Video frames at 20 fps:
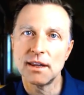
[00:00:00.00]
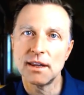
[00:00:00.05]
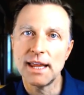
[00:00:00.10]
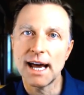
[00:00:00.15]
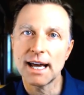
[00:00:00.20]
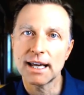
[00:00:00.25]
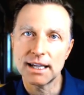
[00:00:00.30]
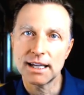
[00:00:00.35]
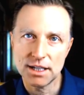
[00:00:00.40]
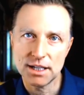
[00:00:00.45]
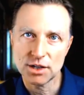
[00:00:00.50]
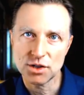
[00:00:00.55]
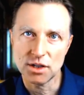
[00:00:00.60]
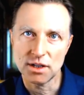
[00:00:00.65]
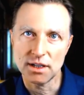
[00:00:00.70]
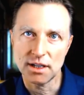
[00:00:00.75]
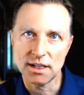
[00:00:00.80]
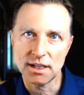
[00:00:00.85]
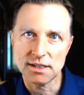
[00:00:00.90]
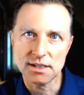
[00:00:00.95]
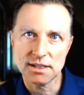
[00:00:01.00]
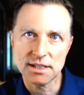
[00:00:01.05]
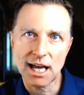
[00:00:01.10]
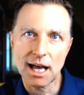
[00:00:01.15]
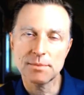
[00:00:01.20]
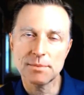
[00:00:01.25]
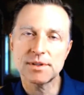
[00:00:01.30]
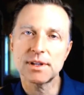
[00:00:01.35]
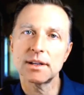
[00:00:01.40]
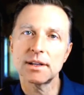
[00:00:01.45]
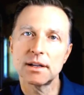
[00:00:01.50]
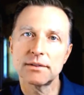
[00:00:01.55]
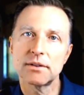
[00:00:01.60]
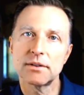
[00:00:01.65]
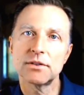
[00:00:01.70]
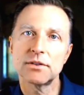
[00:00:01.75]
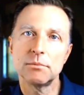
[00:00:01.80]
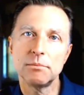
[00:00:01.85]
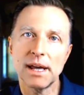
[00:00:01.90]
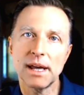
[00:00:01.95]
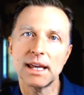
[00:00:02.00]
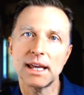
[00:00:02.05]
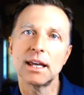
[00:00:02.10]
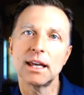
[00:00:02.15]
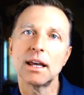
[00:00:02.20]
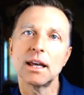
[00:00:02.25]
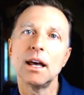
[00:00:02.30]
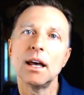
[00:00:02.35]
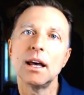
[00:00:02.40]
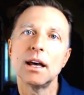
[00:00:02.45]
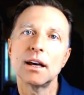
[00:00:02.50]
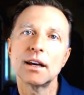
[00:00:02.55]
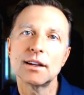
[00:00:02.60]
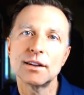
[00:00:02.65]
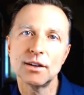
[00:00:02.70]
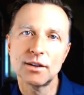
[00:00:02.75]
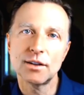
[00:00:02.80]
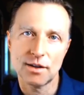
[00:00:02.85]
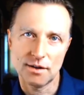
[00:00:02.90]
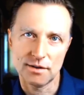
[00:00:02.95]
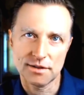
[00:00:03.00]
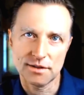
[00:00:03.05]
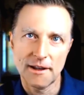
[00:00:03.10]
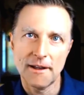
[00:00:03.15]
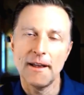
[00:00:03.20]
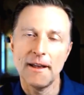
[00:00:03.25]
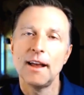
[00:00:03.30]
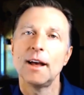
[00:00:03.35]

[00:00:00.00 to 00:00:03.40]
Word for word: that condition. It stops the liver from making glucose.